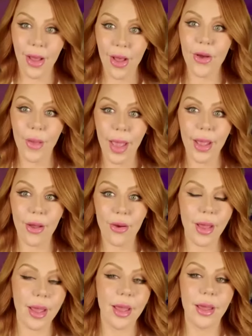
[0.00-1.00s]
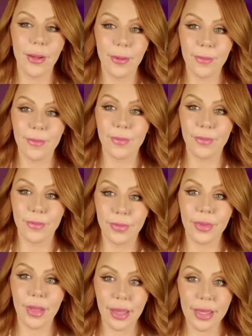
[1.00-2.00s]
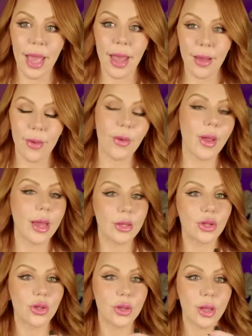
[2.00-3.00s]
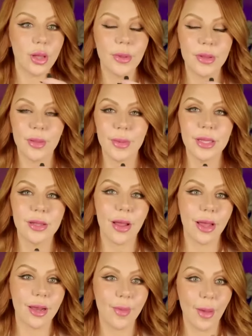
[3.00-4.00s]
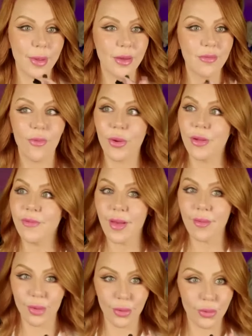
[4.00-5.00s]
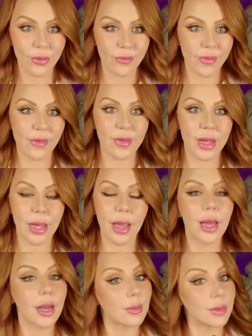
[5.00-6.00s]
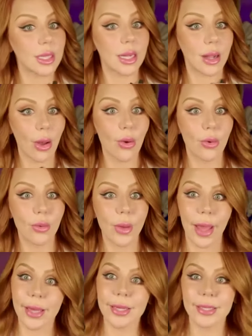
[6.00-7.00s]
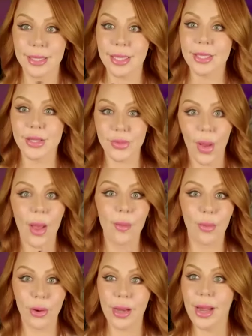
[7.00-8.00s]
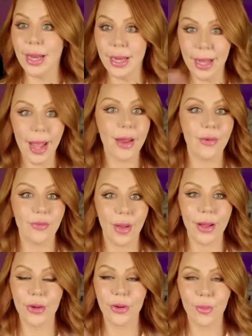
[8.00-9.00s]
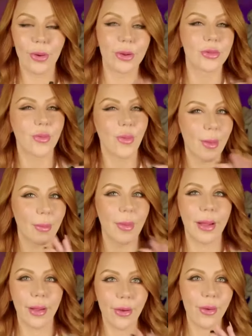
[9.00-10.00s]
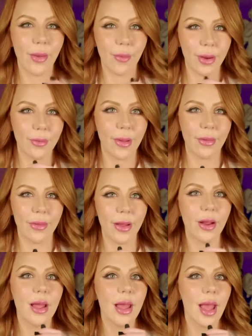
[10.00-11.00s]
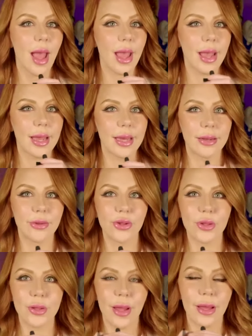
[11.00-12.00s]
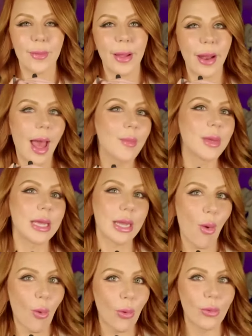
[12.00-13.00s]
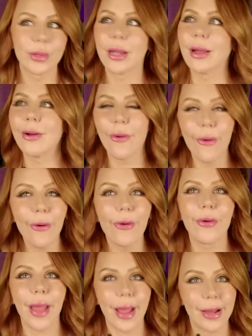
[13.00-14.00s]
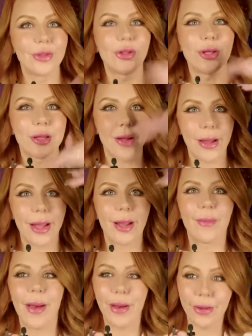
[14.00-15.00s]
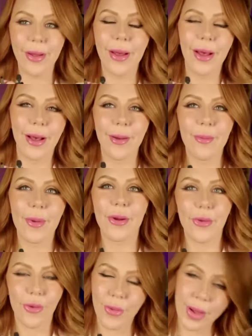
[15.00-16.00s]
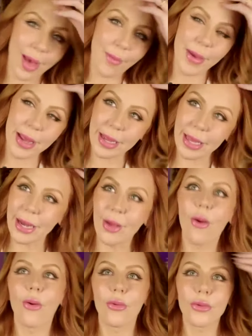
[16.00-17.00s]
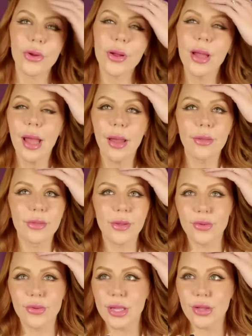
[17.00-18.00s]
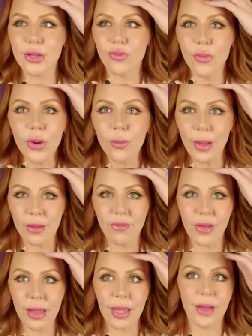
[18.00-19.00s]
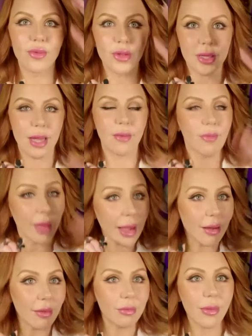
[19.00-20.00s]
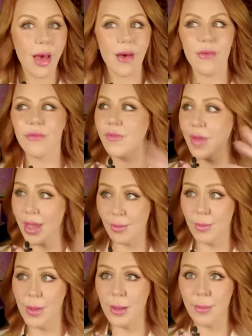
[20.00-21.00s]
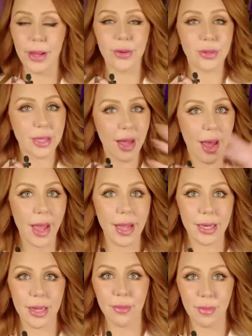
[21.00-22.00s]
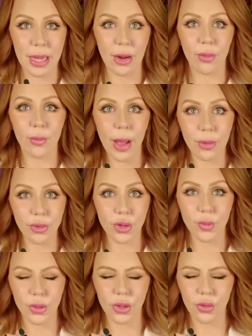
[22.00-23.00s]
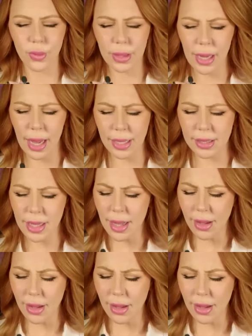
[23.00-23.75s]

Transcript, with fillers: Maximum okay, okay. 15. Yeah, okay. She's talking somebody's talking about being 45 closer to 50 and I was like, "Oh, okay." And since I'm born in 88, right, you're born, so I'm like, "Okay, right around there." And she's talking about I'm getting old and I go, "Oh, okay." And she's talking about um growing up and getting older there's this real big feeling of just kind of like love and being by your side and being around you, which is really nice.